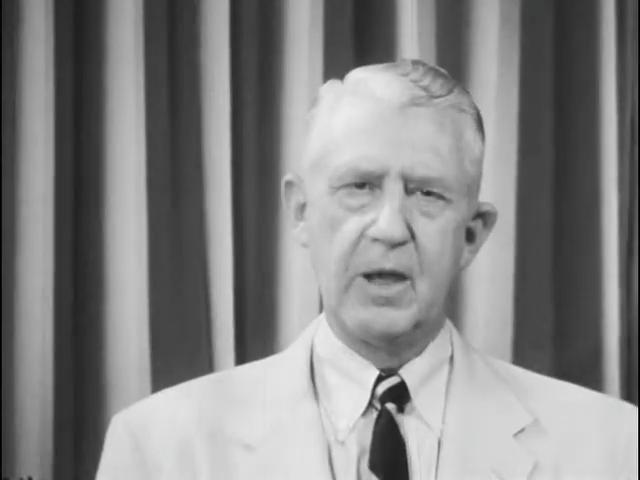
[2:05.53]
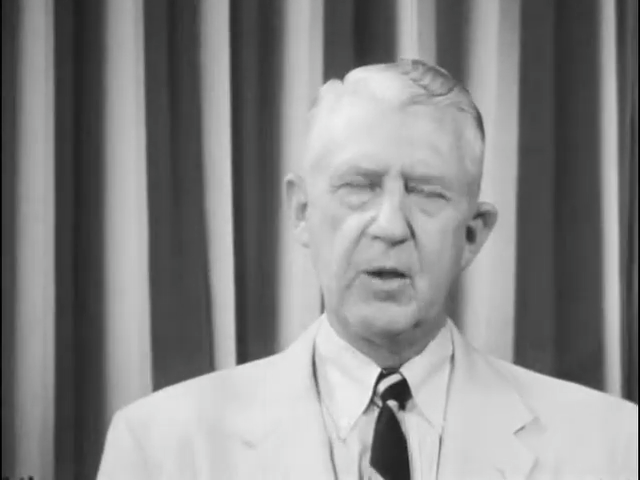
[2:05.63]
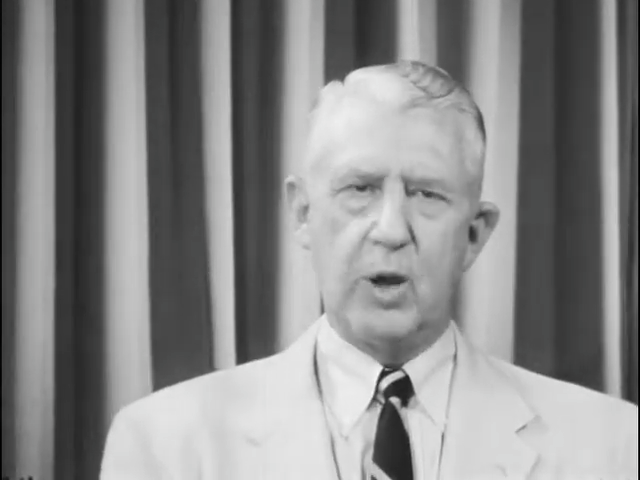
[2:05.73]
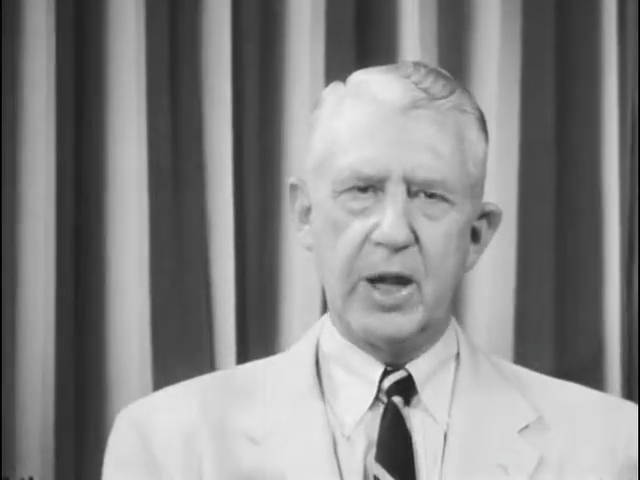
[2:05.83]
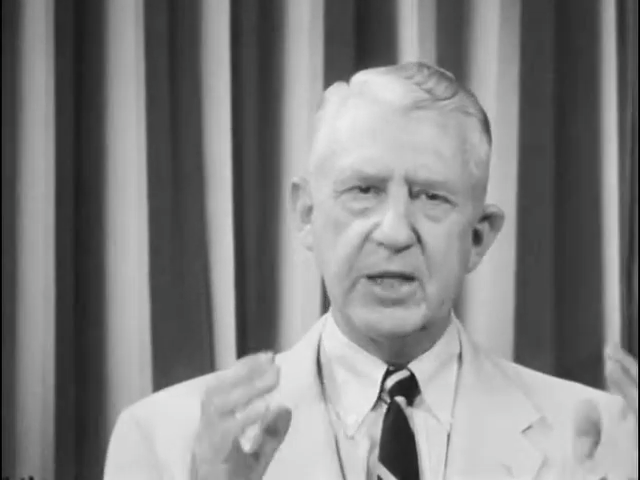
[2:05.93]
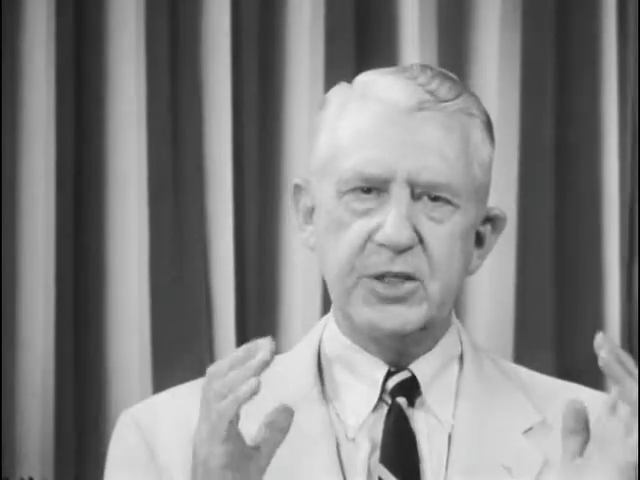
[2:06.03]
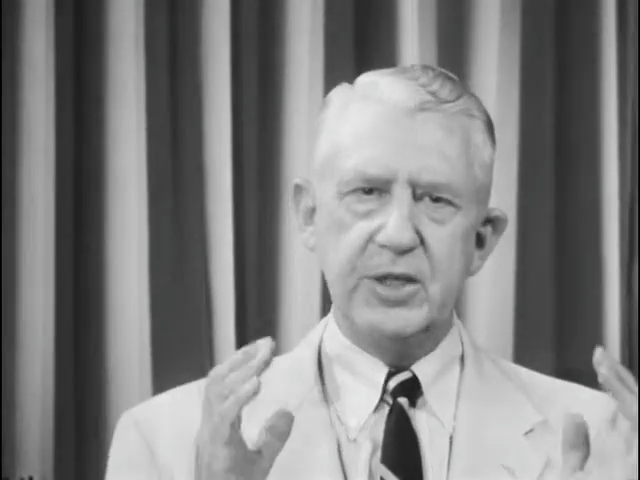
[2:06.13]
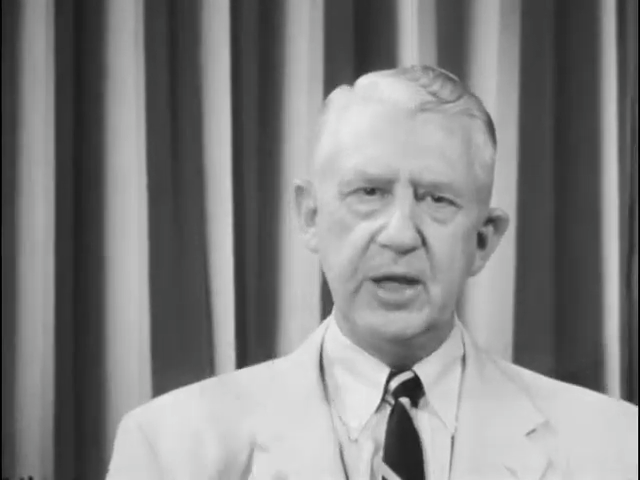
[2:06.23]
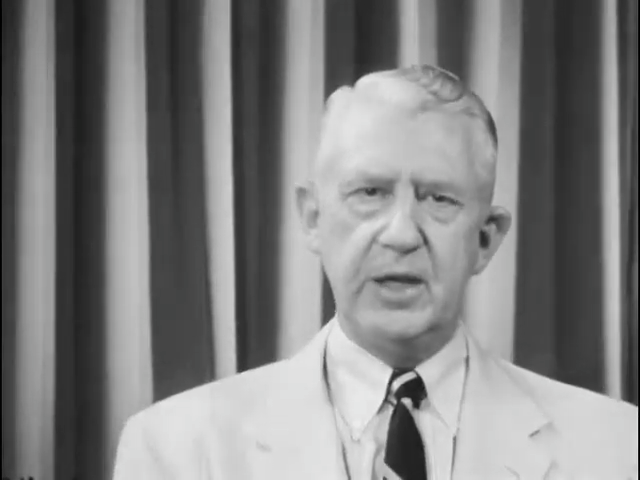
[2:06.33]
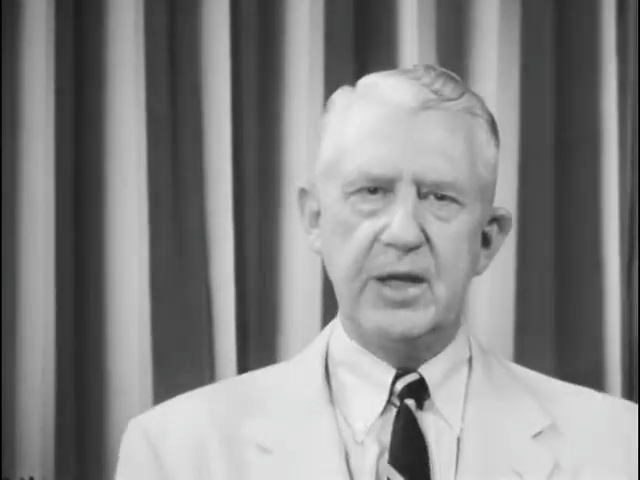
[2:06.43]
What is
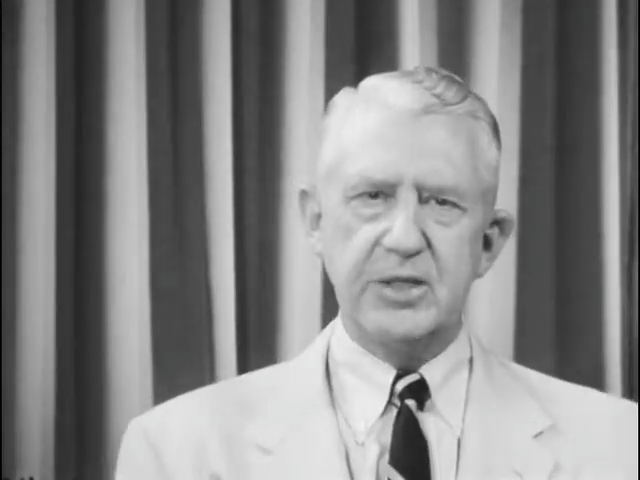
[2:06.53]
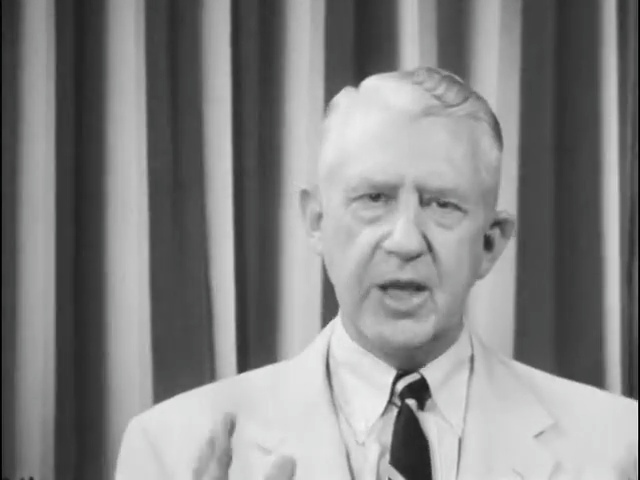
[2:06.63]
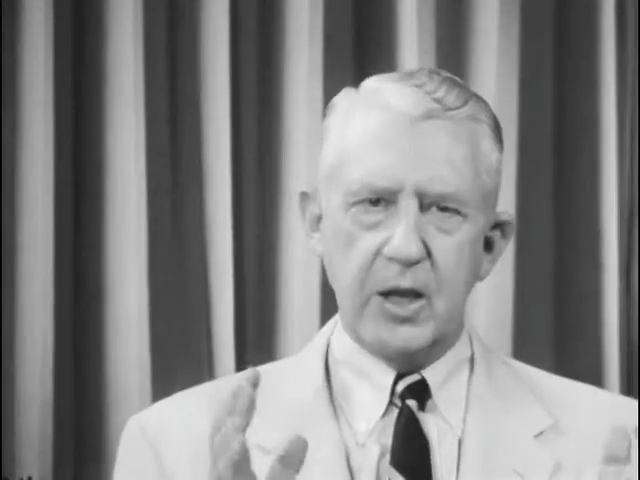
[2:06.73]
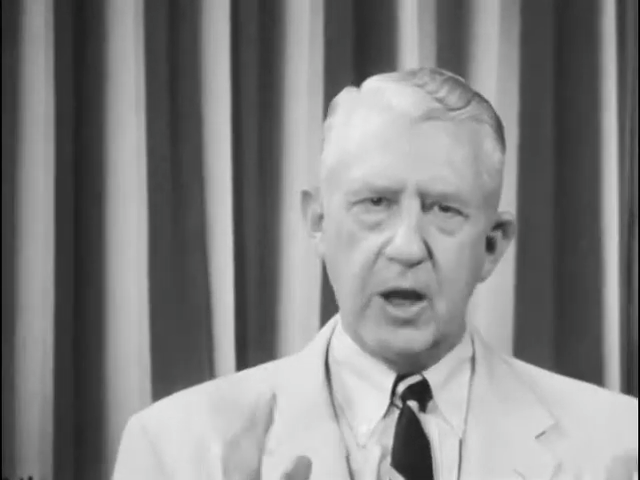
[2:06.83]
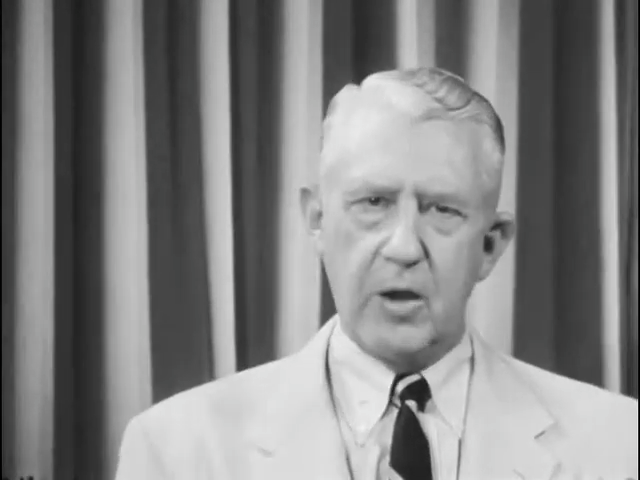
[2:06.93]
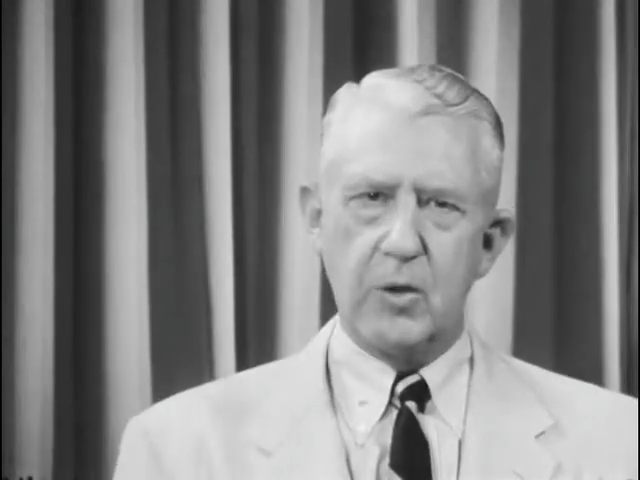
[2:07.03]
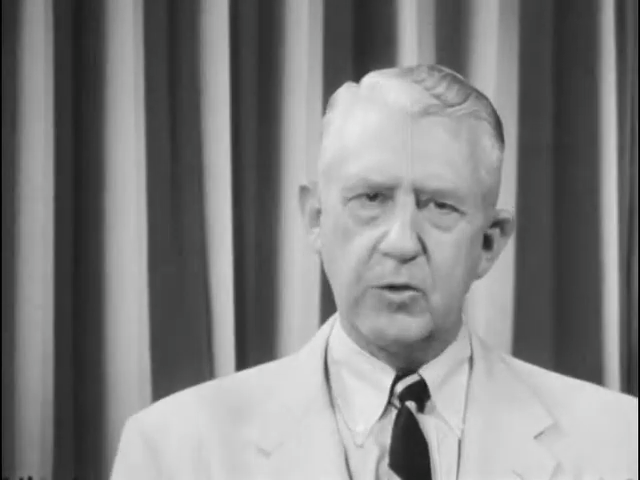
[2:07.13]
needed is a law,